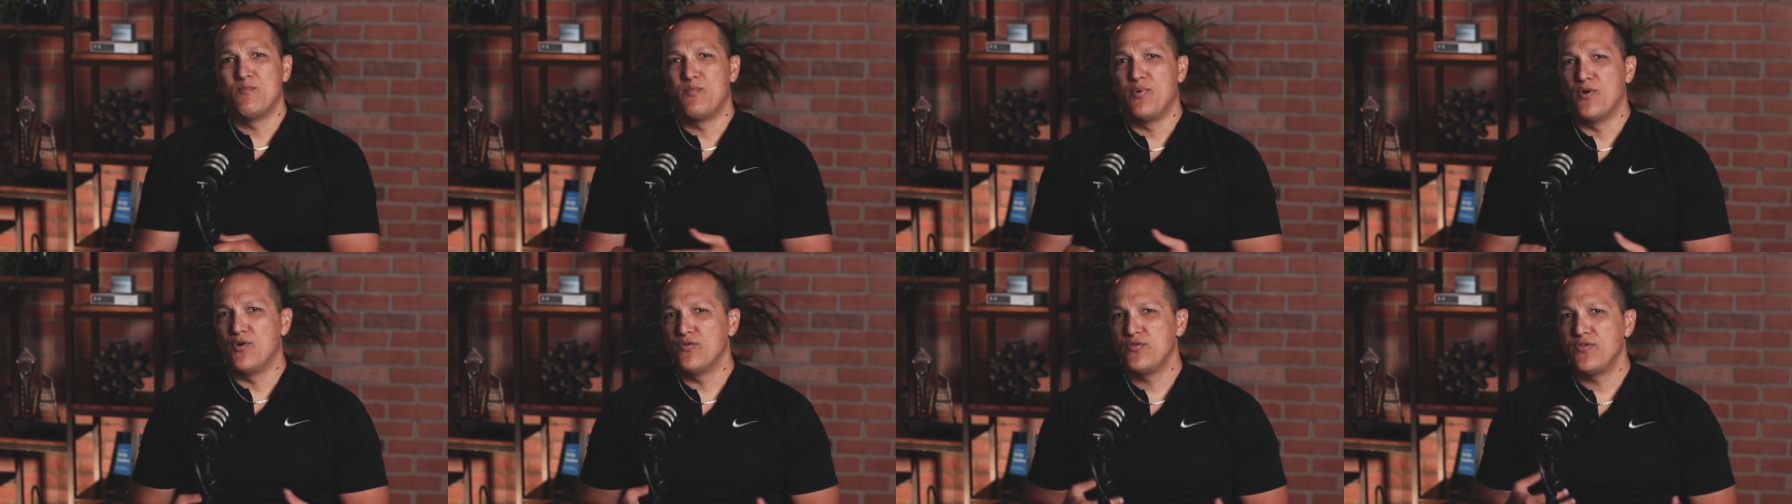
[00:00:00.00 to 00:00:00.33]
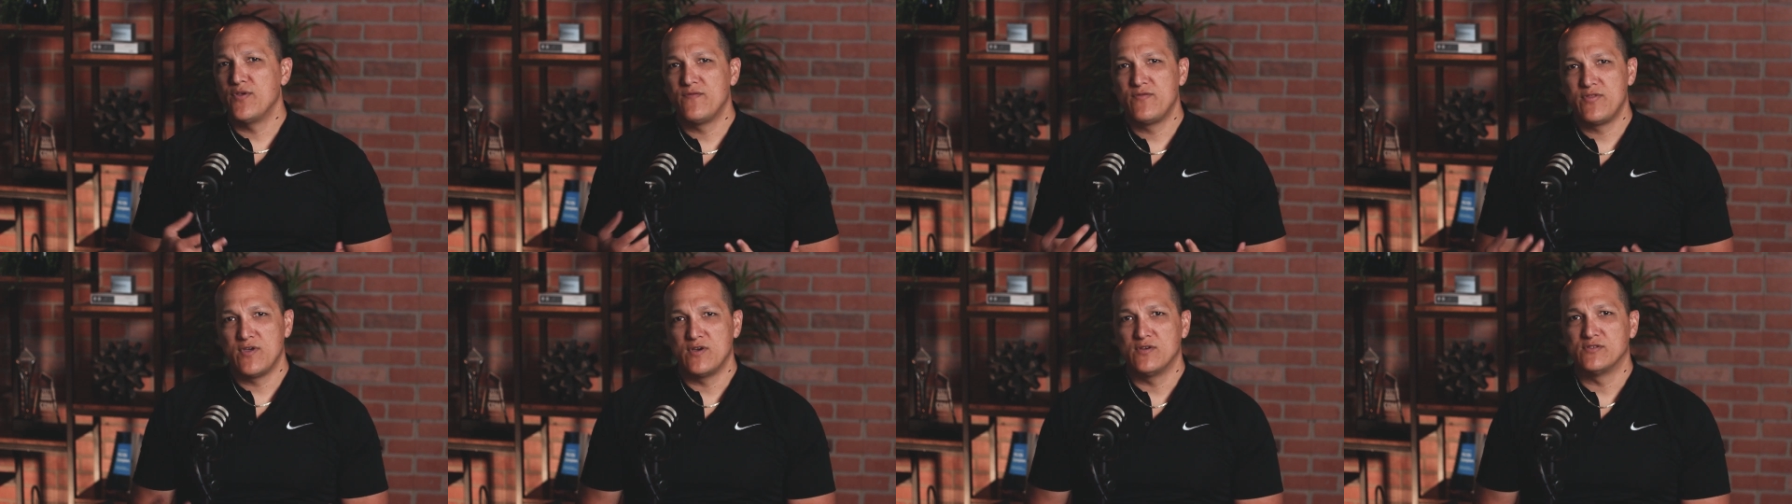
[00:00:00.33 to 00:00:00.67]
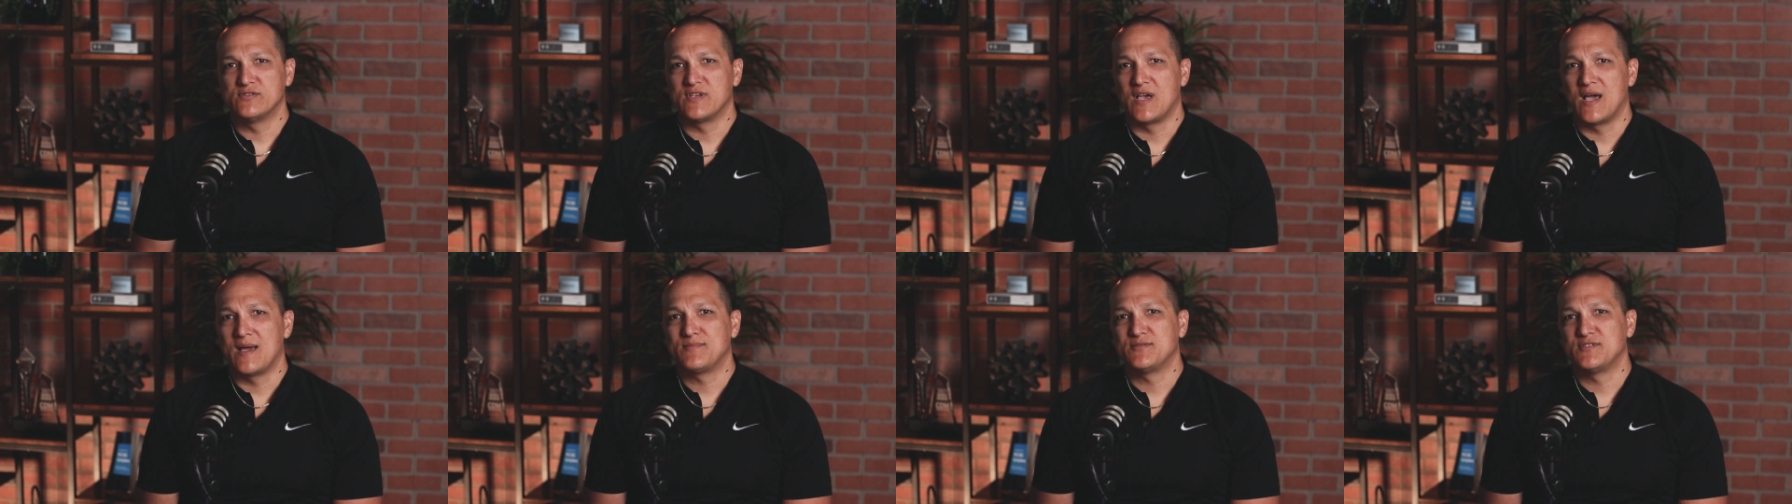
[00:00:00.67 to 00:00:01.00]
Both of
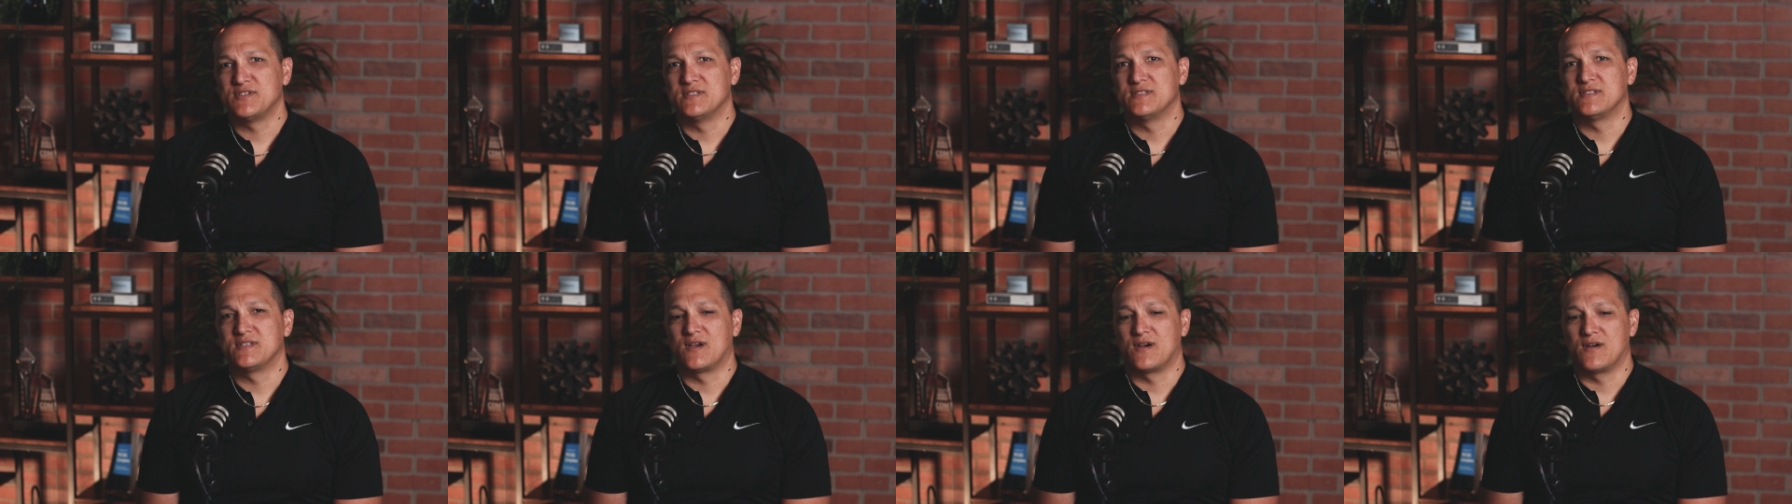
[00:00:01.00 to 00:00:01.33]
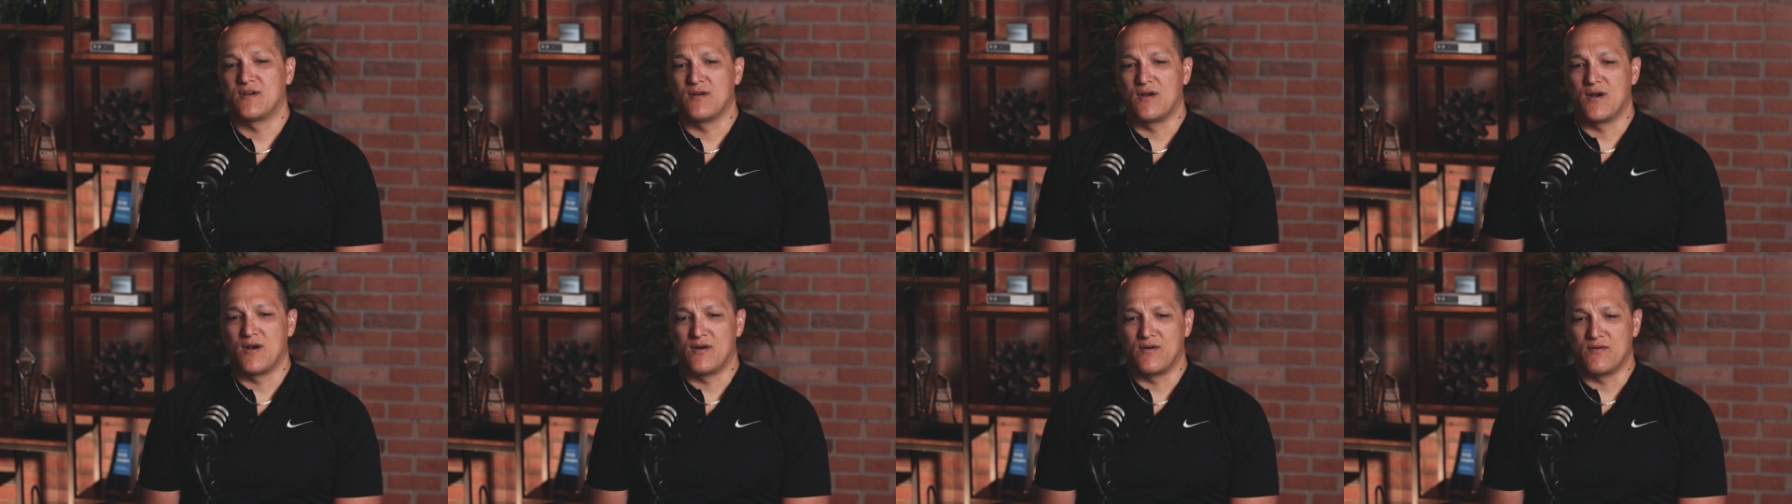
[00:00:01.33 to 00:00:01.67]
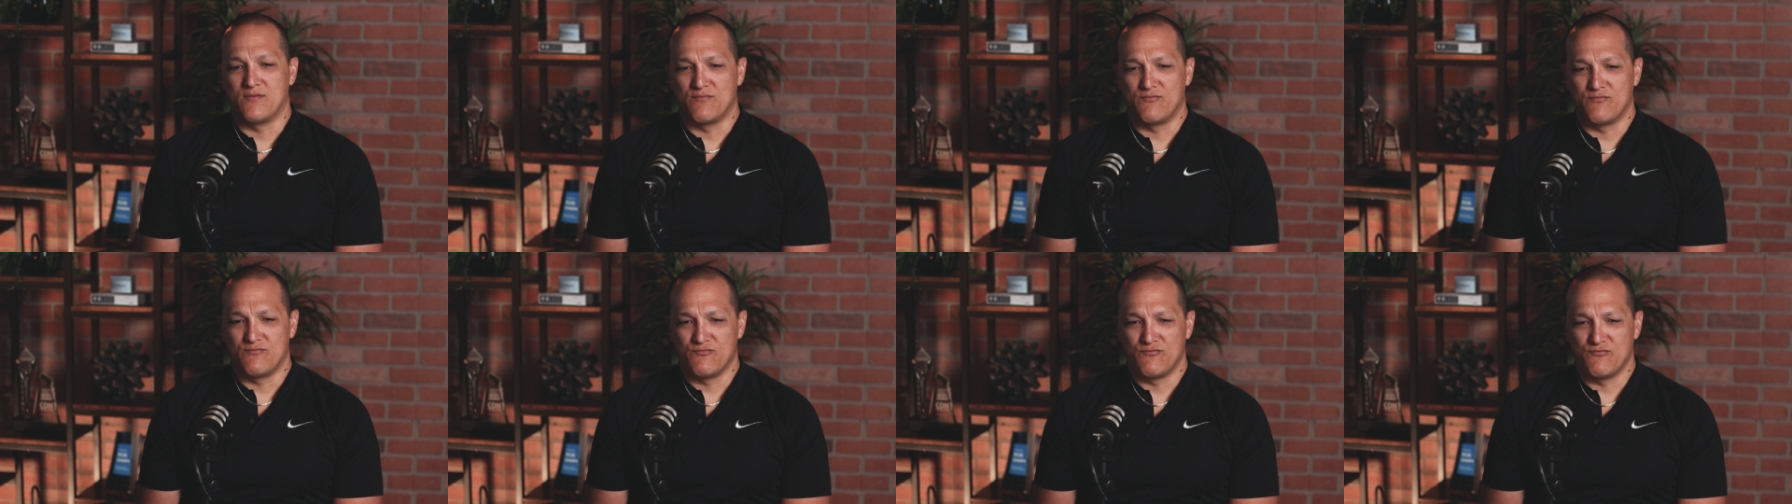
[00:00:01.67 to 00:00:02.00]
those options
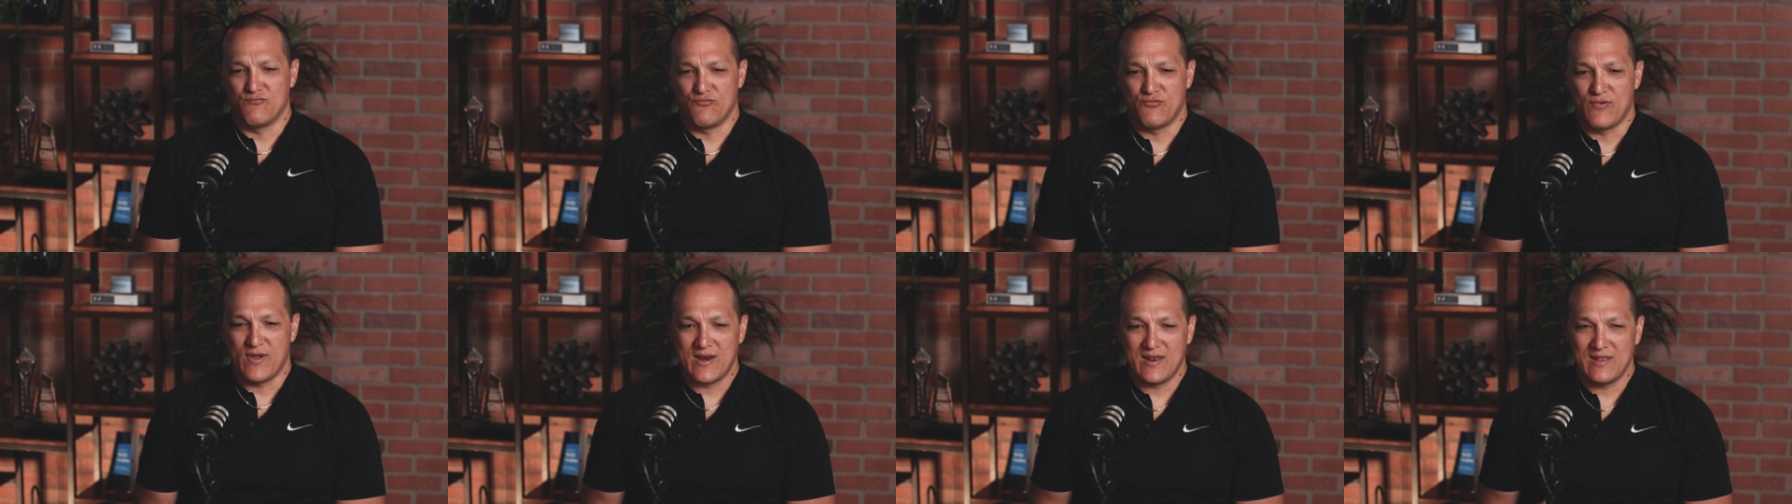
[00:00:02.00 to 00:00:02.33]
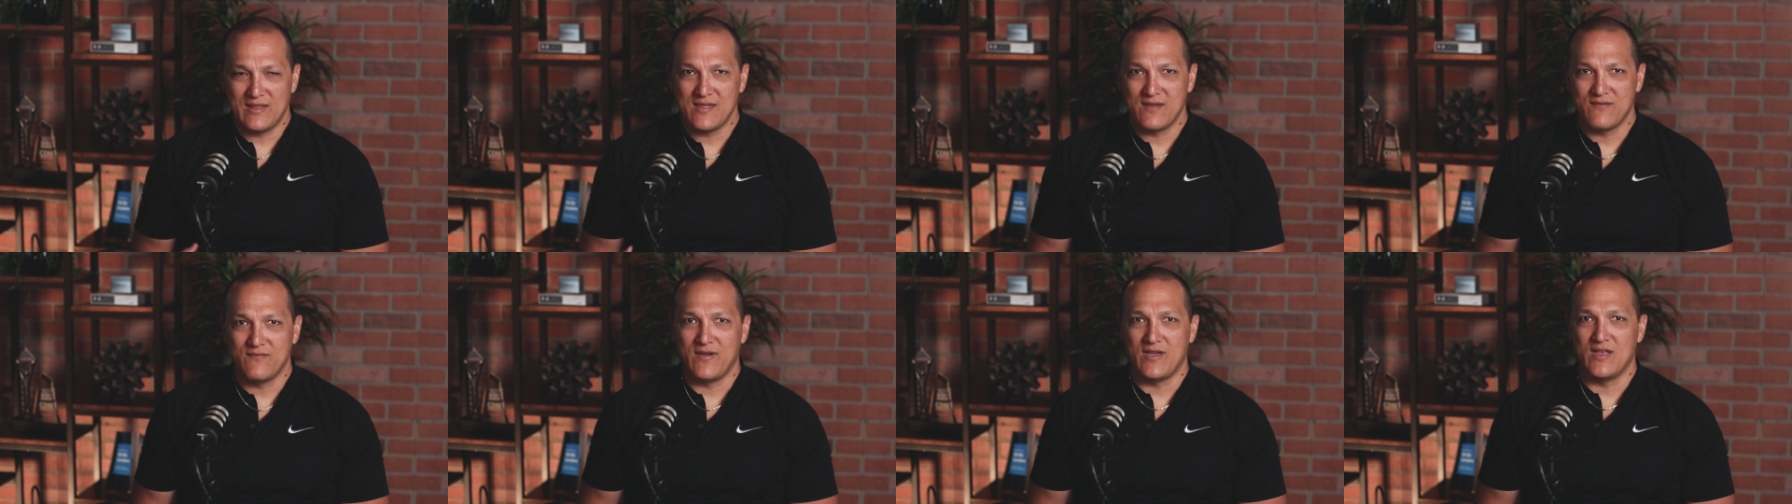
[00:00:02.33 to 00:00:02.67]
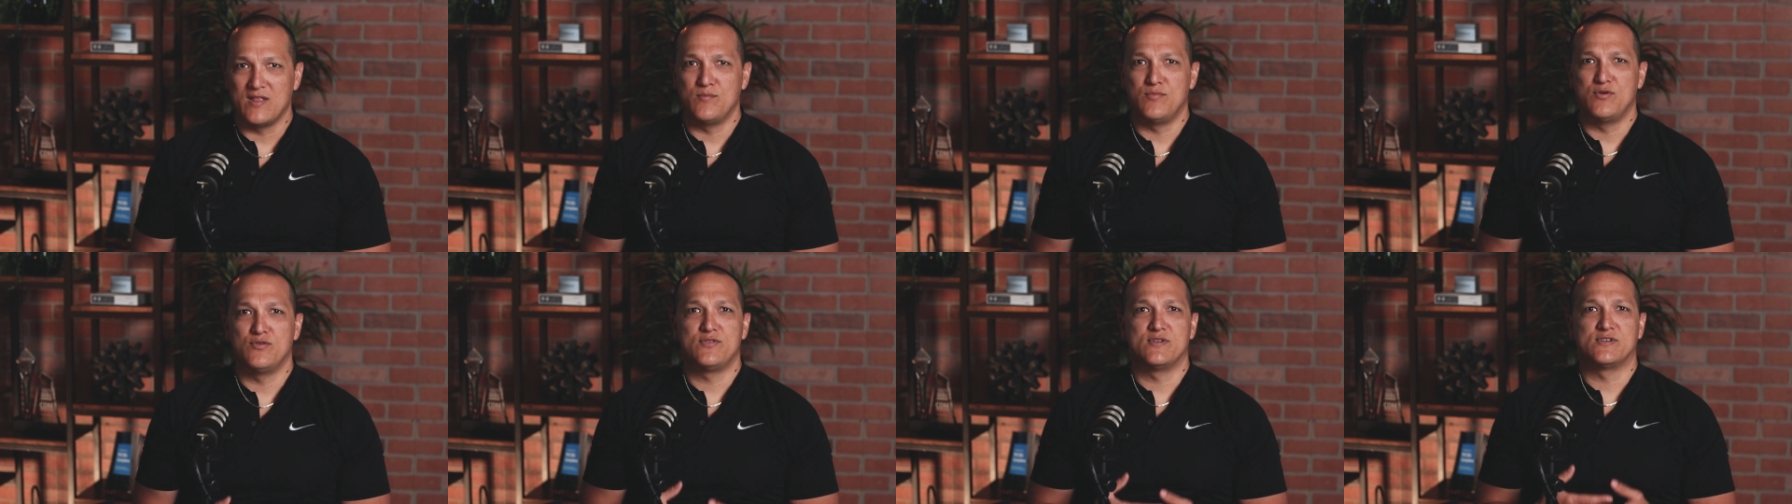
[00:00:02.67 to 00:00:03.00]
are readily
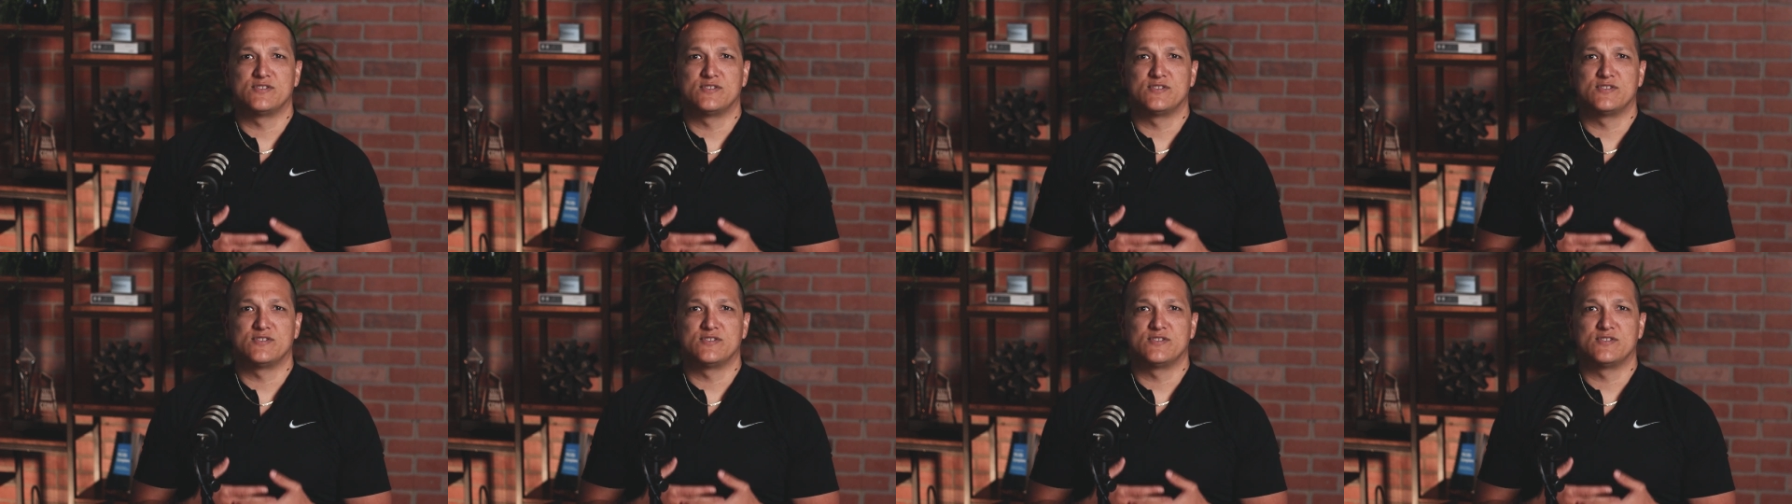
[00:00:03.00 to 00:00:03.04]
available.